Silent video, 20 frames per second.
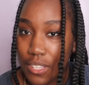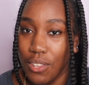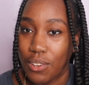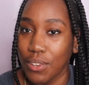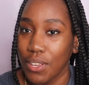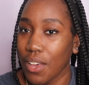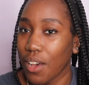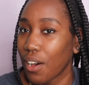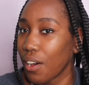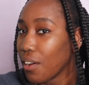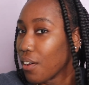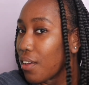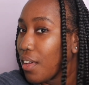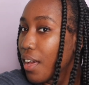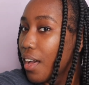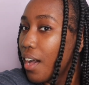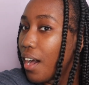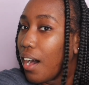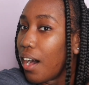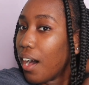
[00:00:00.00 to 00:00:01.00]
though, y'all.
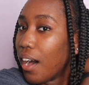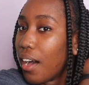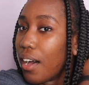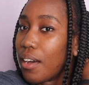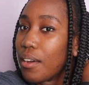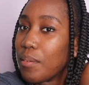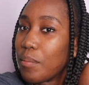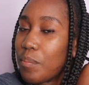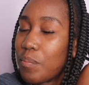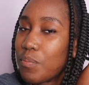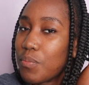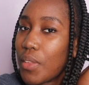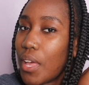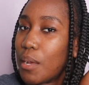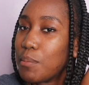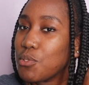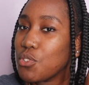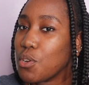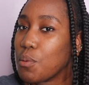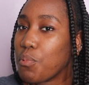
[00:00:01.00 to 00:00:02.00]

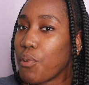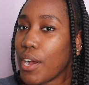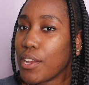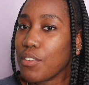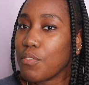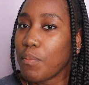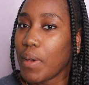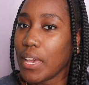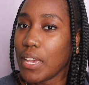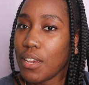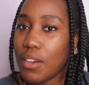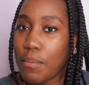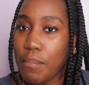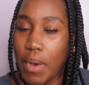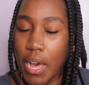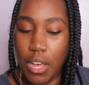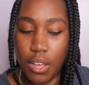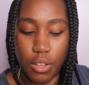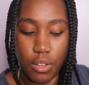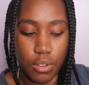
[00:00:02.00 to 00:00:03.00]
I'm so proud of my hair.
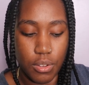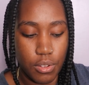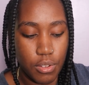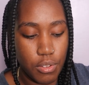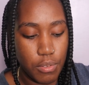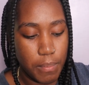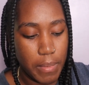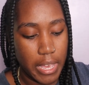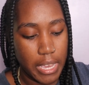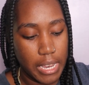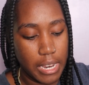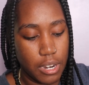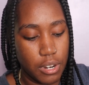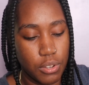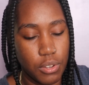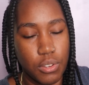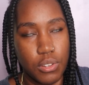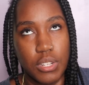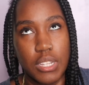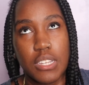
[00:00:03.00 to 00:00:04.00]
My hair
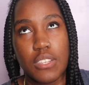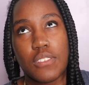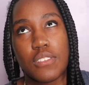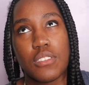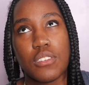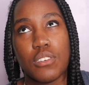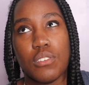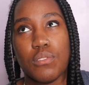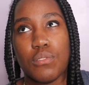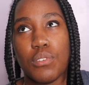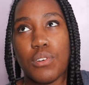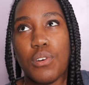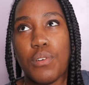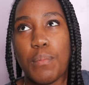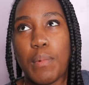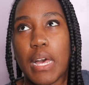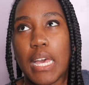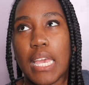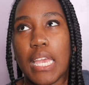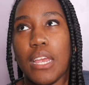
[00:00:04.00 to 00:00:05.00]
goal is to grow
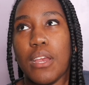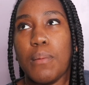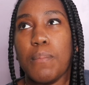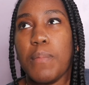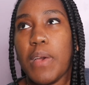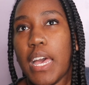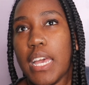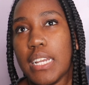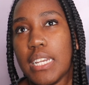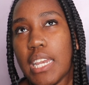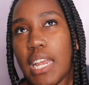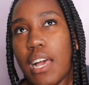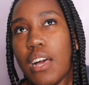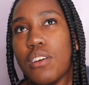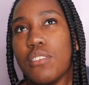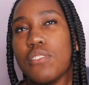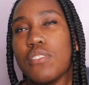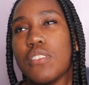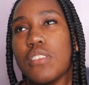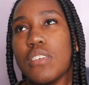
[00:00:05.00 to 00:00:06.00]
my hair back
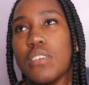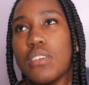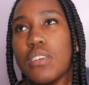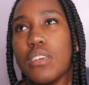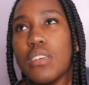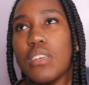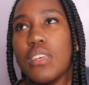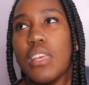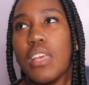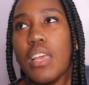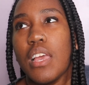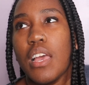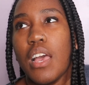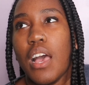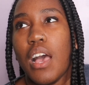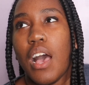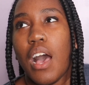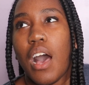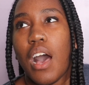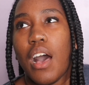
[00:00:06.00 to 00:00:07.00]
down to
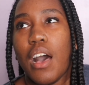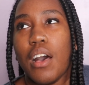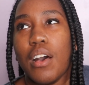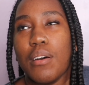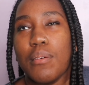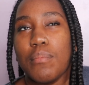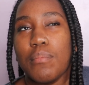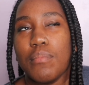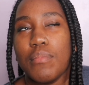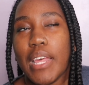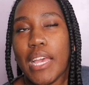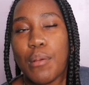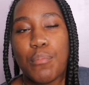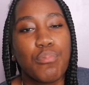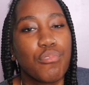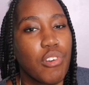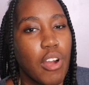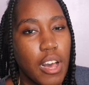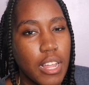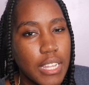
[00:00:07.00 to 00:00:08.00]
like
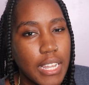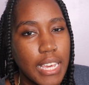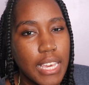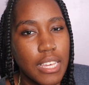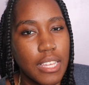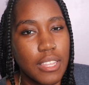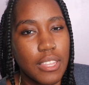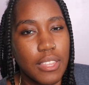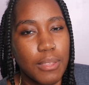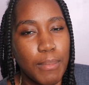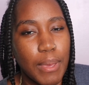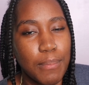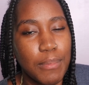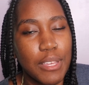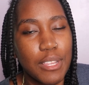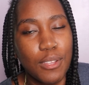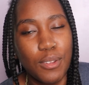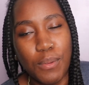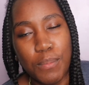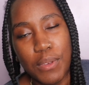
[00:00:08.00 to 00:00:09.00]
bra length, maybe
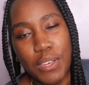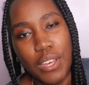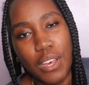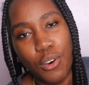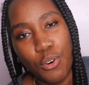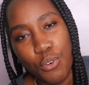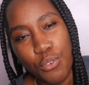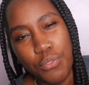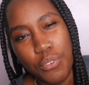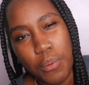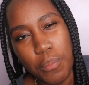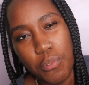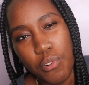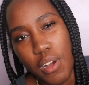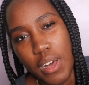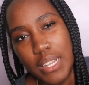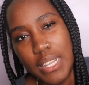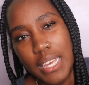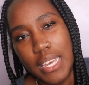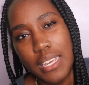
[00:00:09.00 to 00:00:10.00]
a little bit over
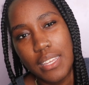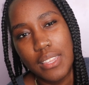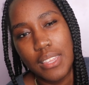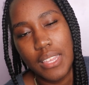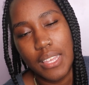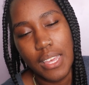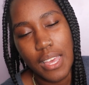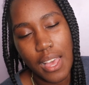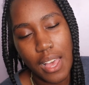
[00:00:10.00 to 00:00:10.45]
bra length.